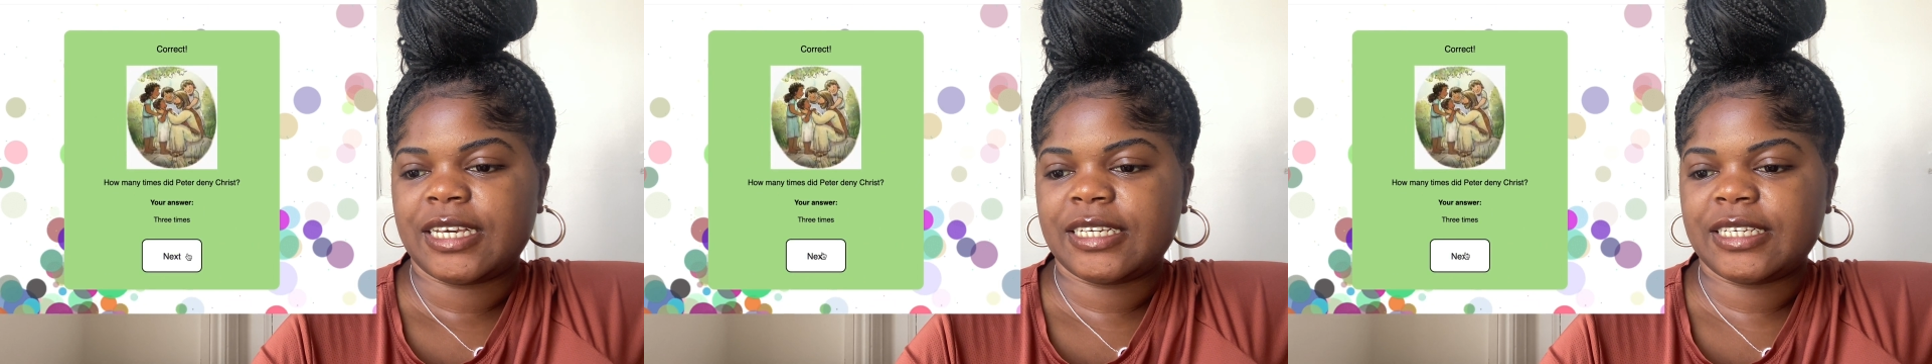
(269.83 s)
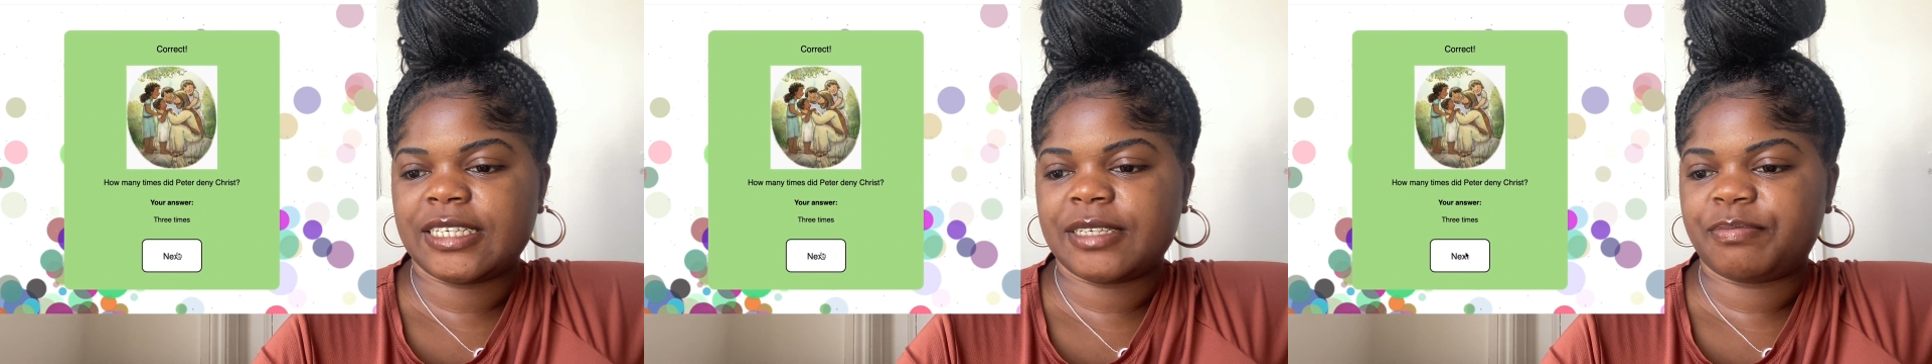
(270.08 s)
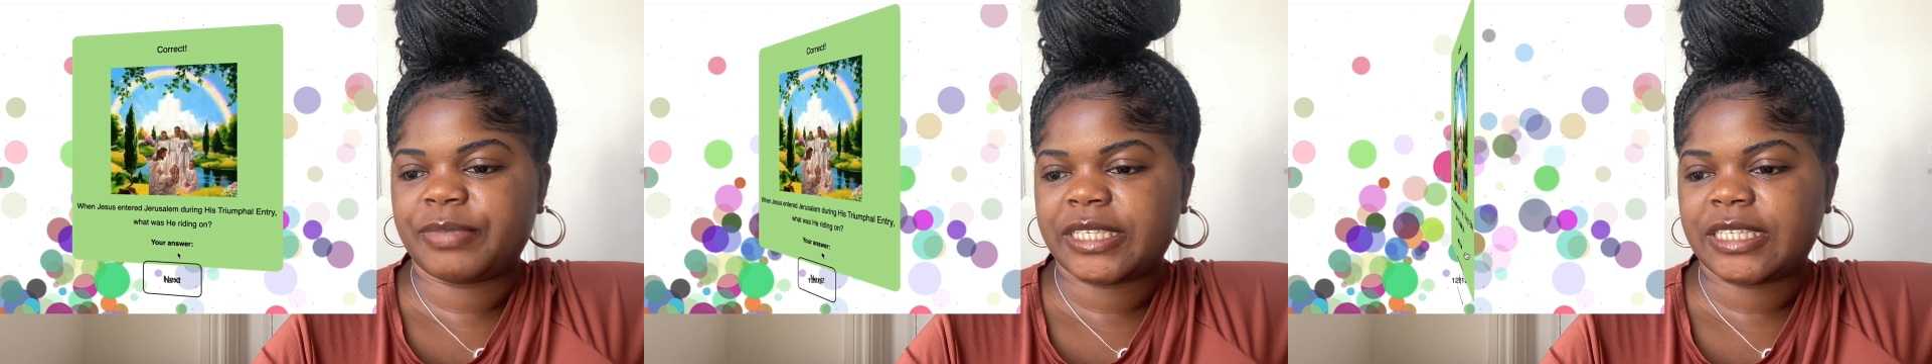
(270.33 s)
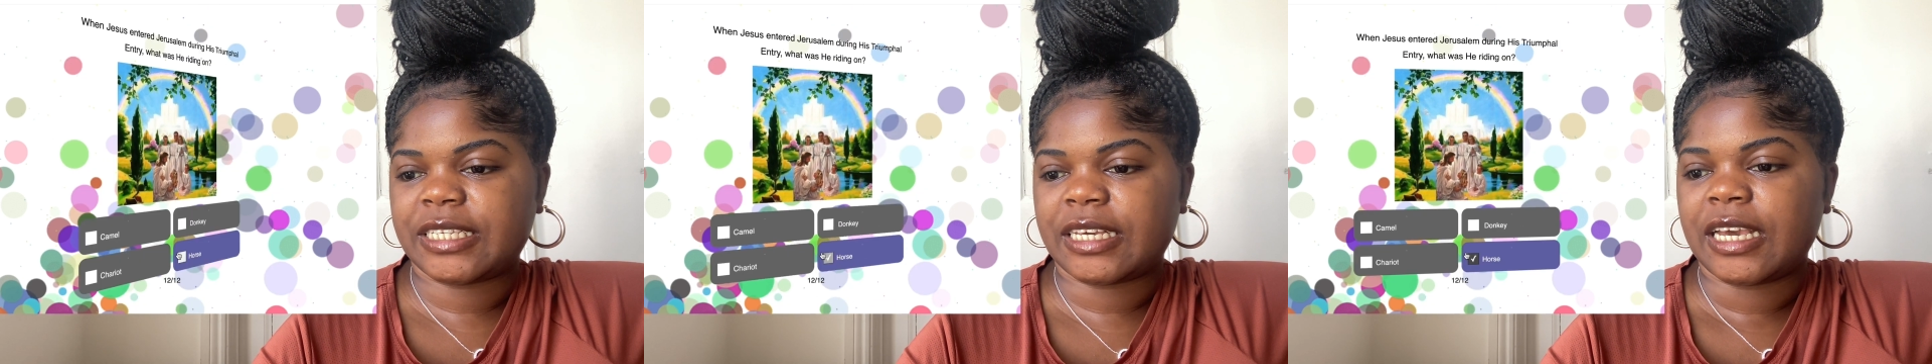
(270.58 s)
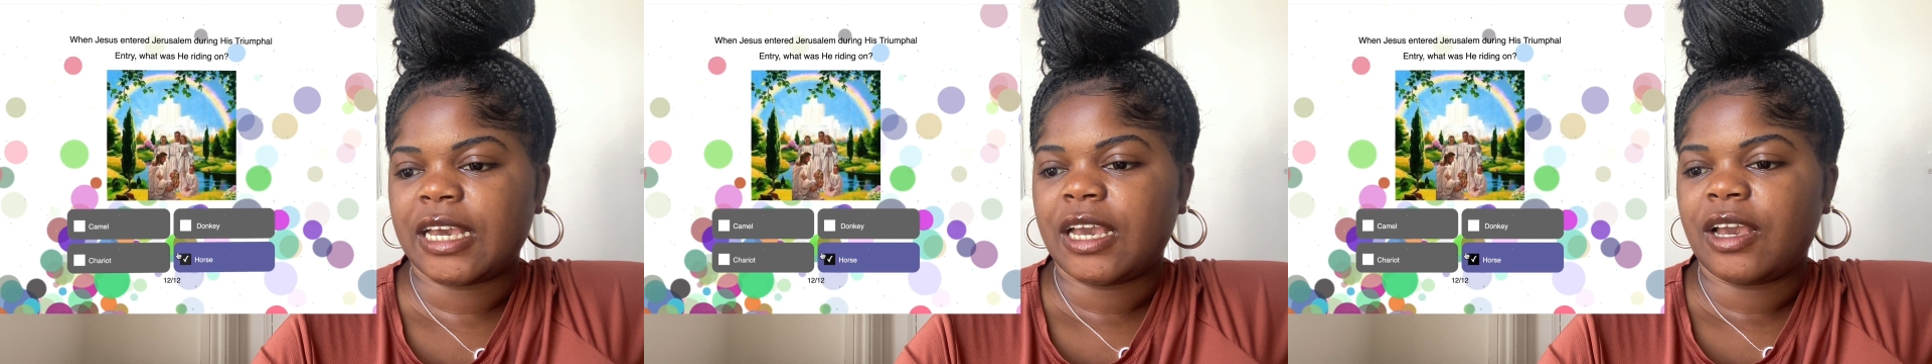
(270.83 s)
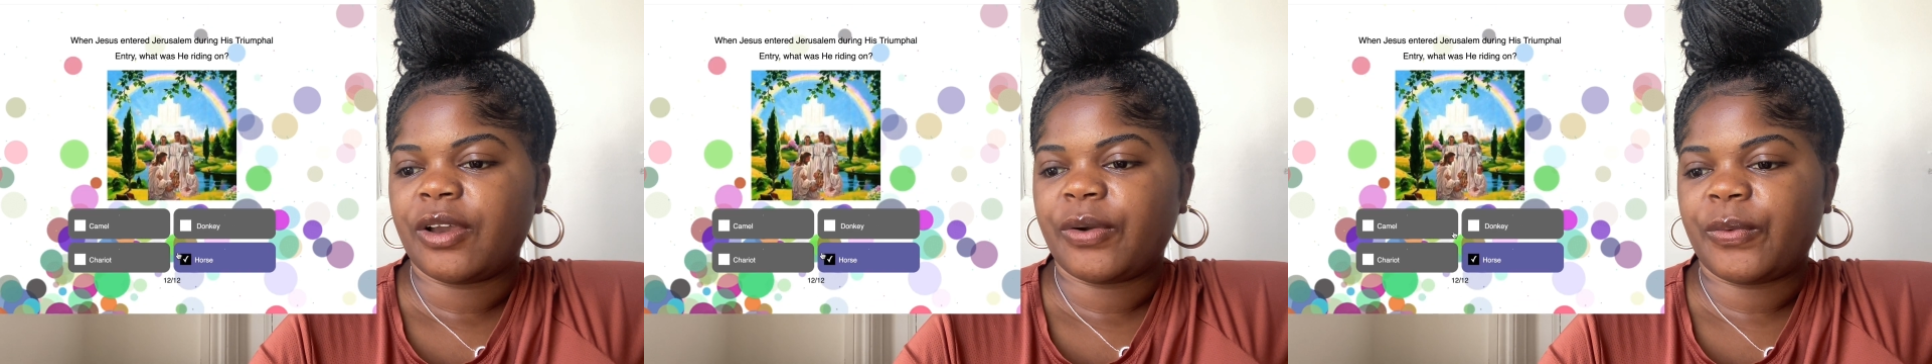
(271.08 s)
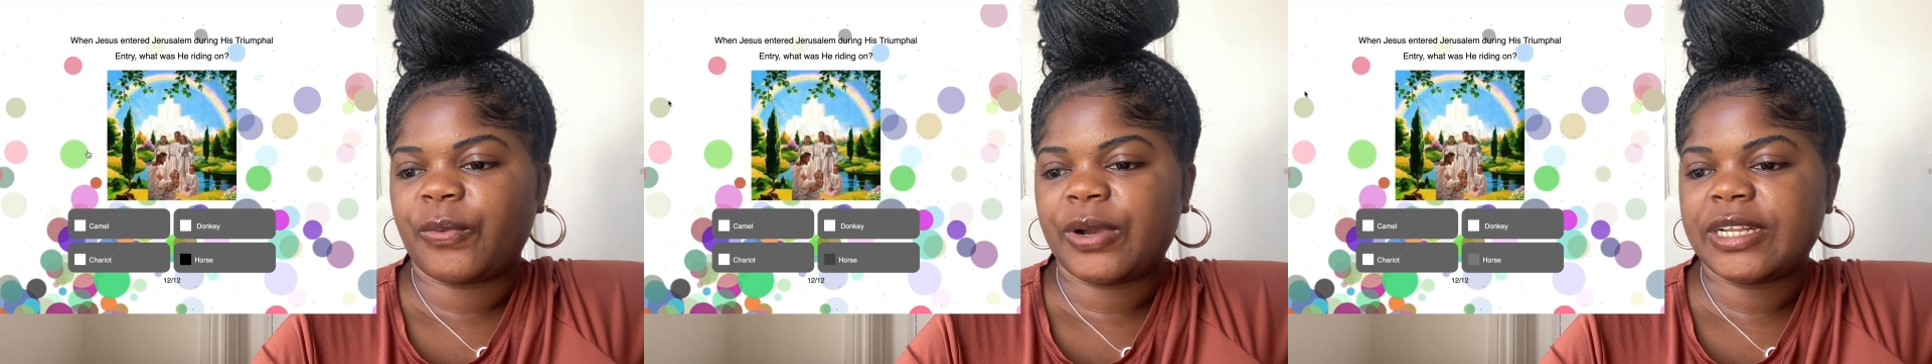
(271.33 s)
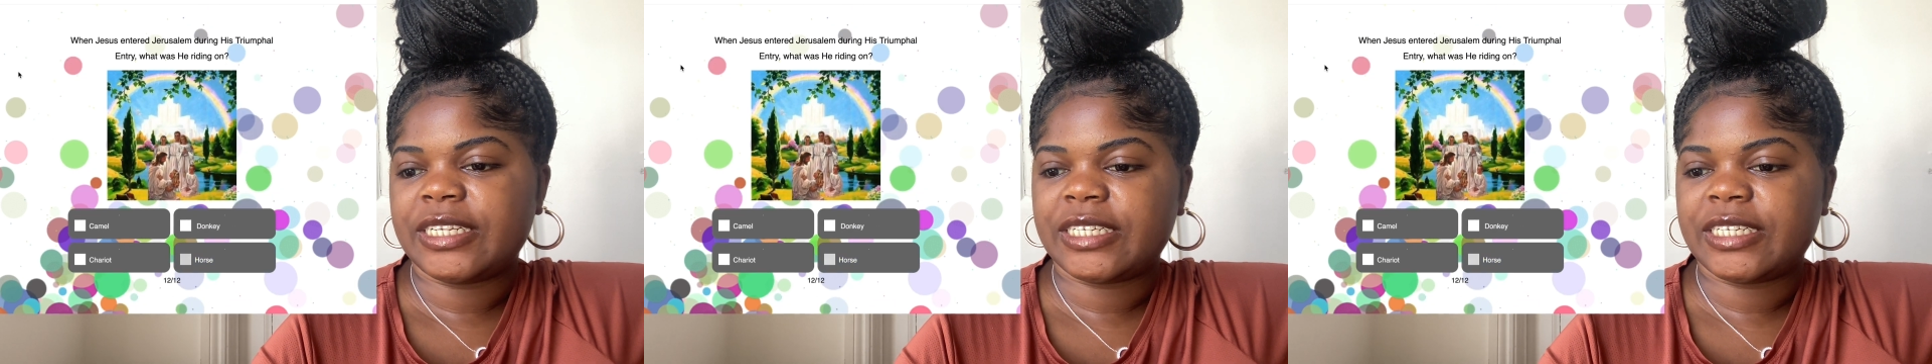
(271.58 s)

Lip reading: Easy pitsy. When